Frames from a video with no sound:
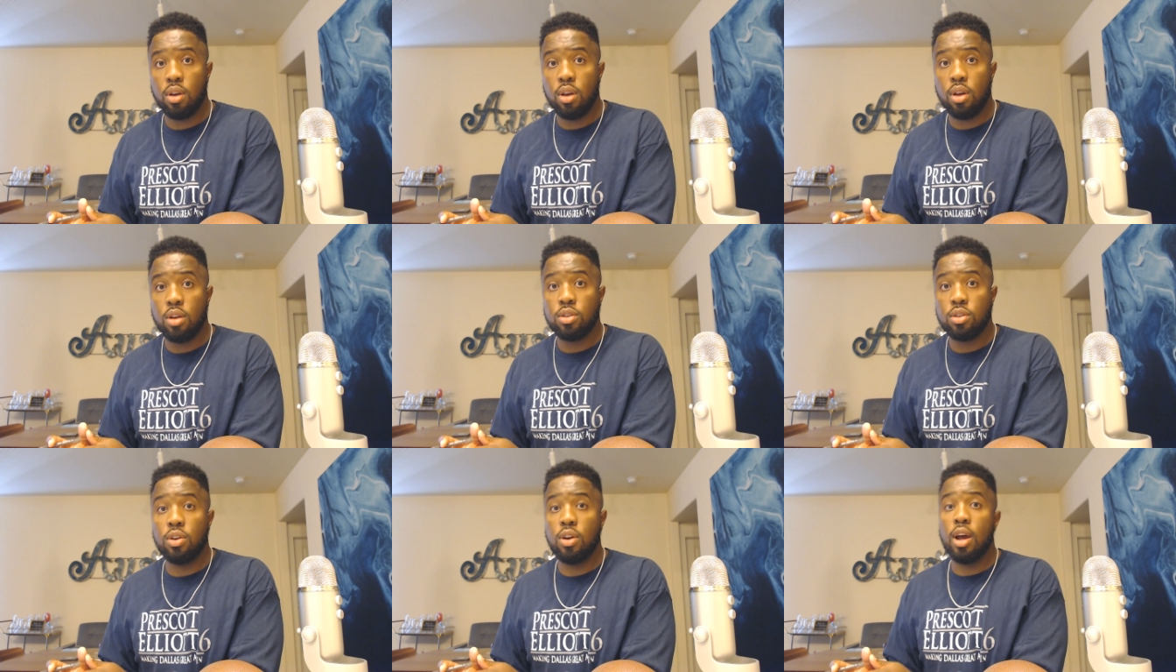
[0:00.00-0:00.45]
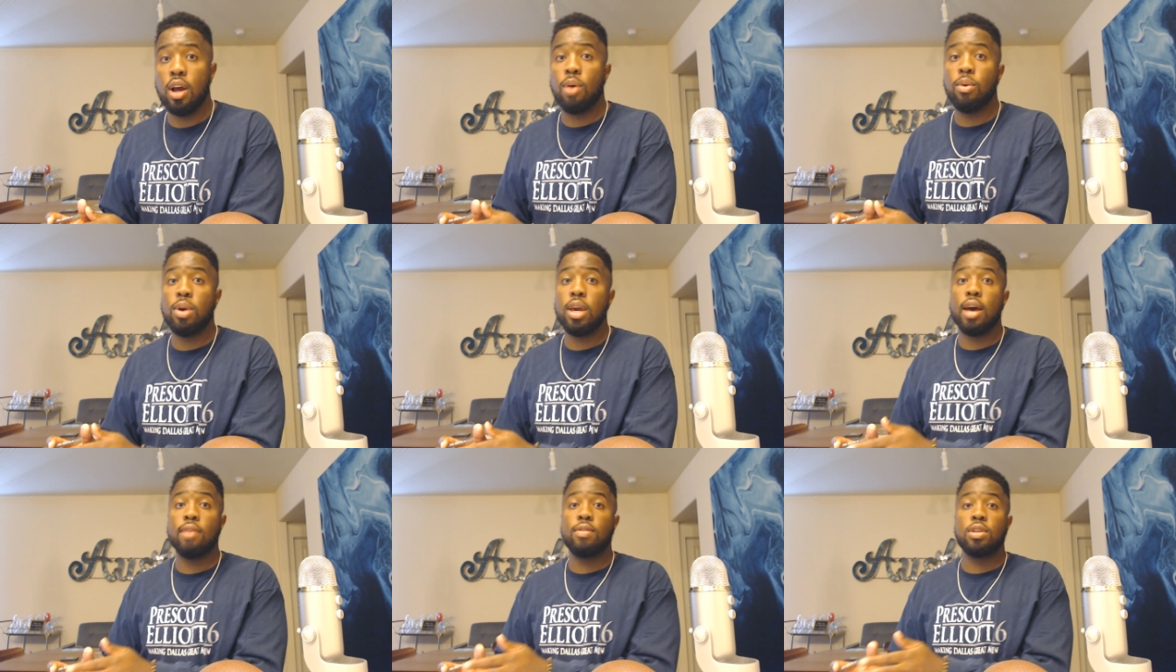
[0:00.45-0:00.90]
So now we
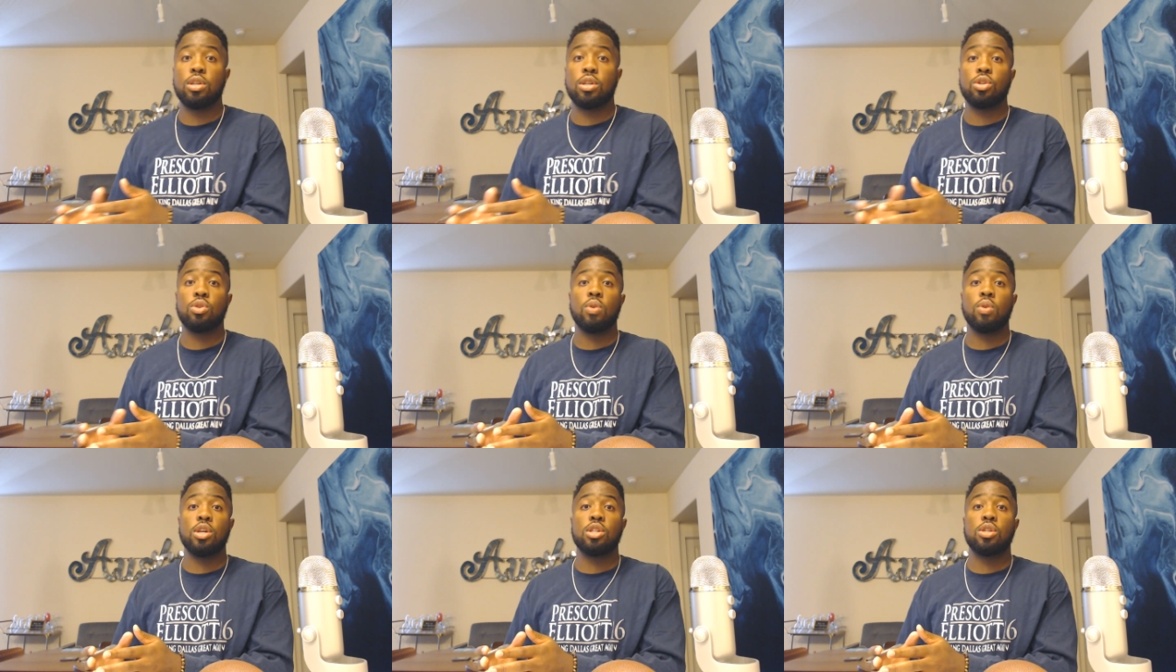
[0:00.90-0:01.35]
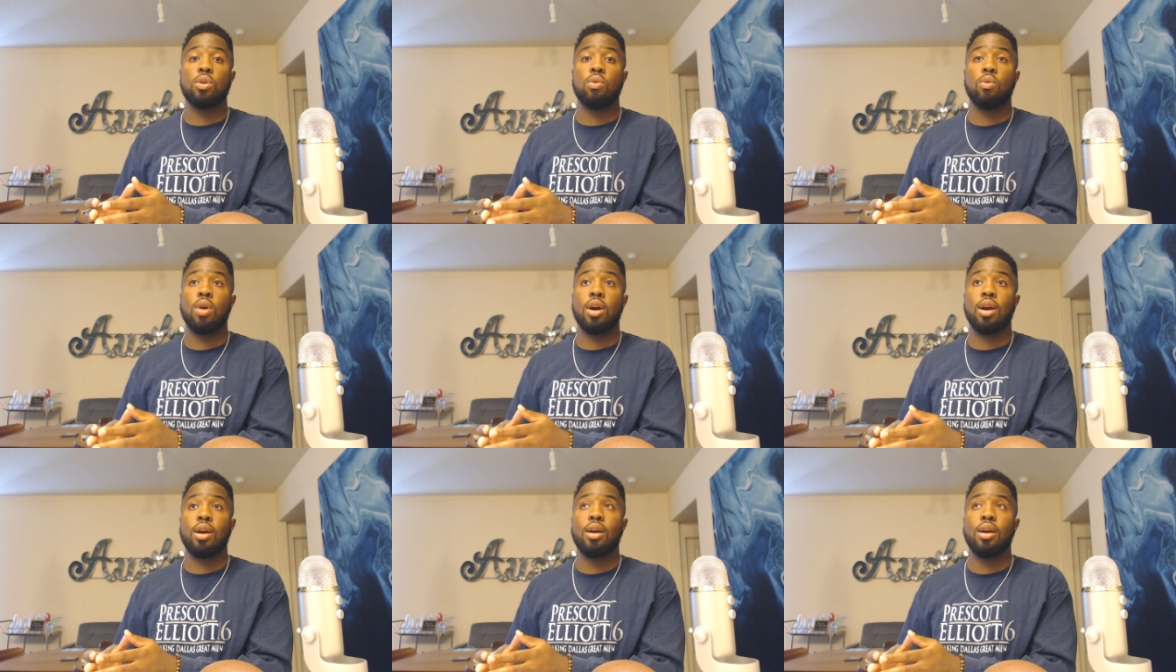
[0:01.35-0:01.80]
have a situation
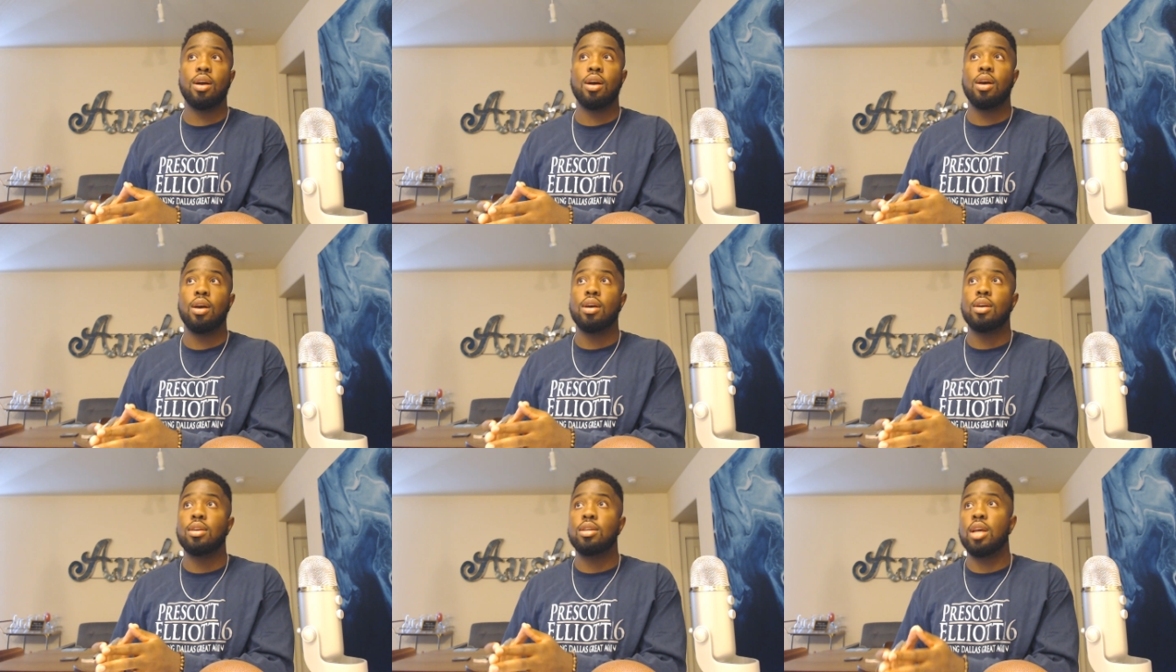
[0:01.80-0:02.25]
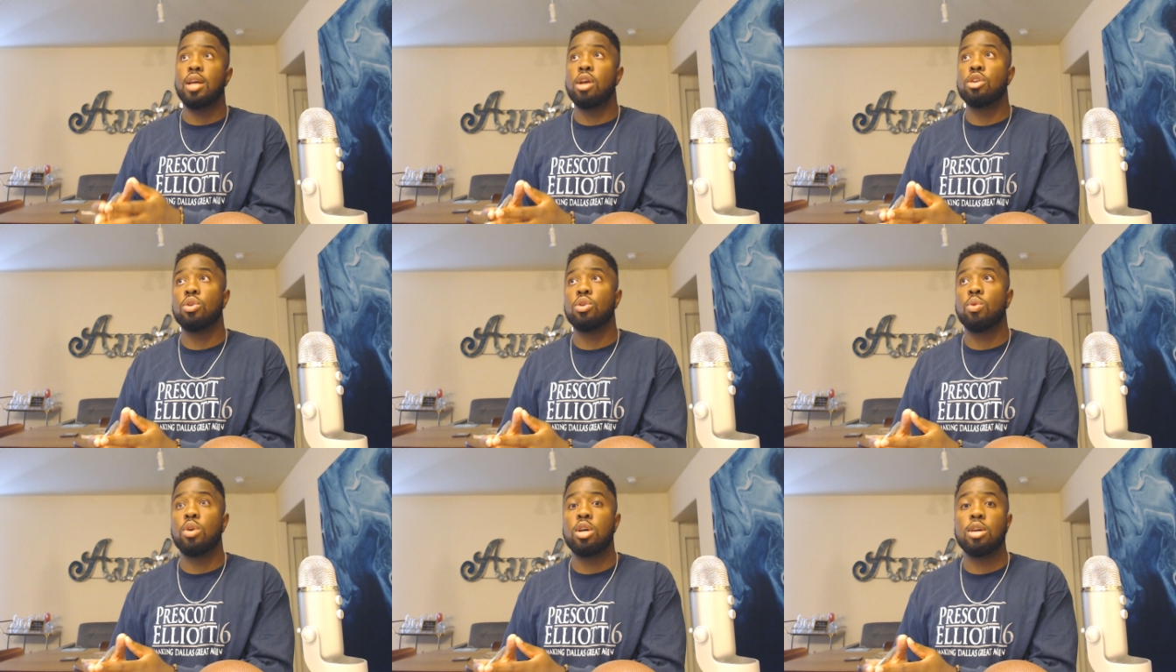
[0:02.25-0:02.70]
where
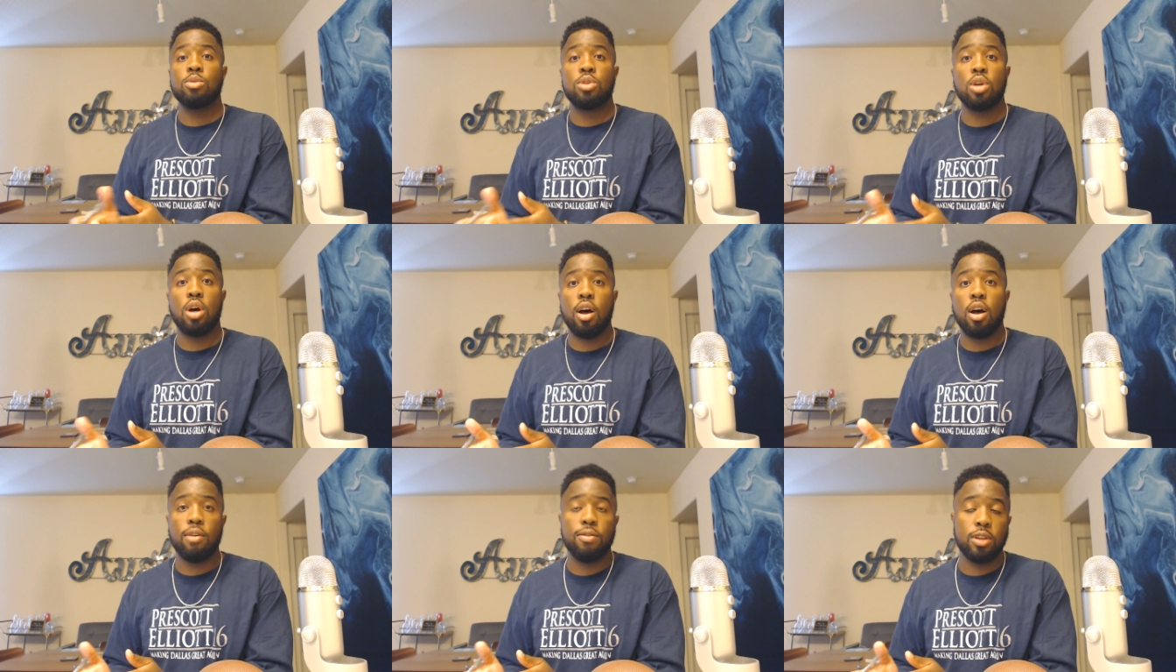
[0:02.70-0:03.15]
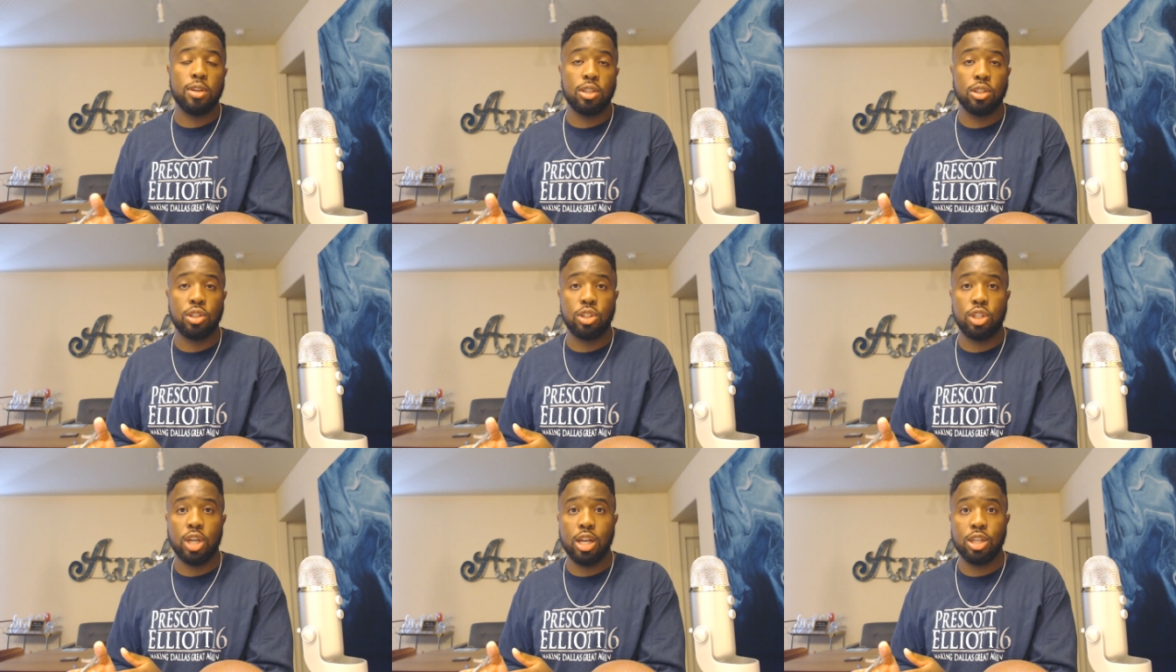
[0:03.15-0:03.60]
D'Angelo Williams, the offense is
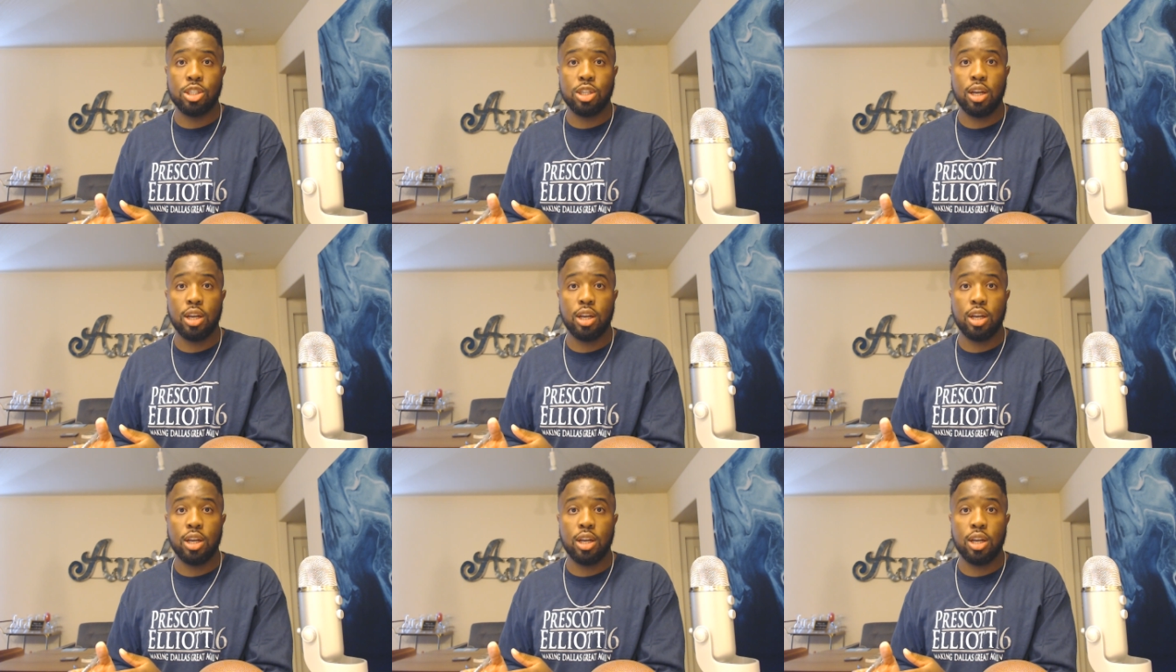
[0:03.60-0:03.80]
changing.